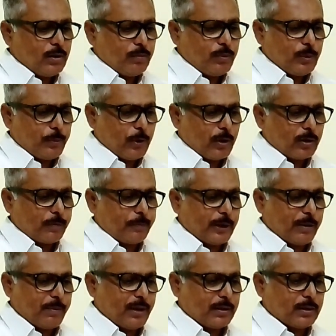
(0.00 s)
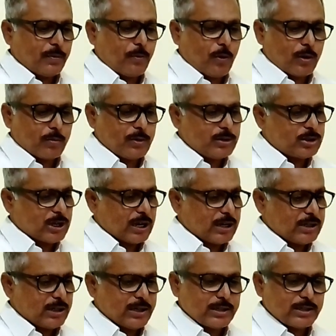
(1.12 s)
Before framing the formal
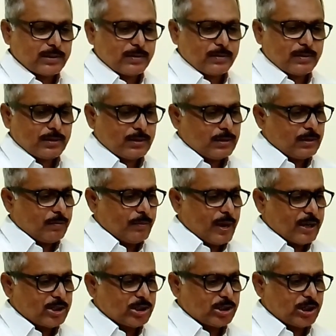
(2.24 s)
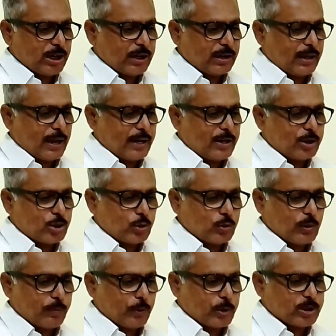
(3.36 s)
charges, magistrate can issue
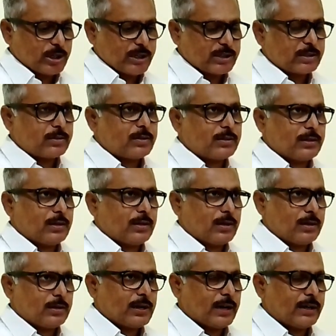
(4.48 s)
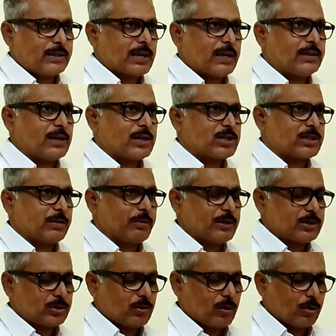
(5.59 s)
the process, that is either
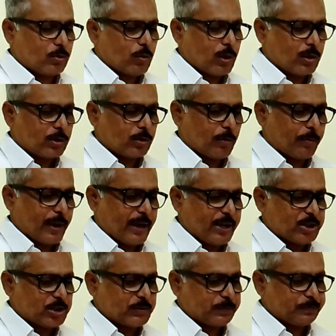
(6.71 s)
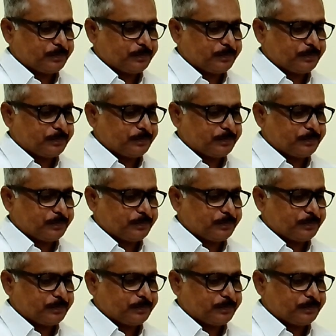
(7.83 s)
summons or warrant of arrest.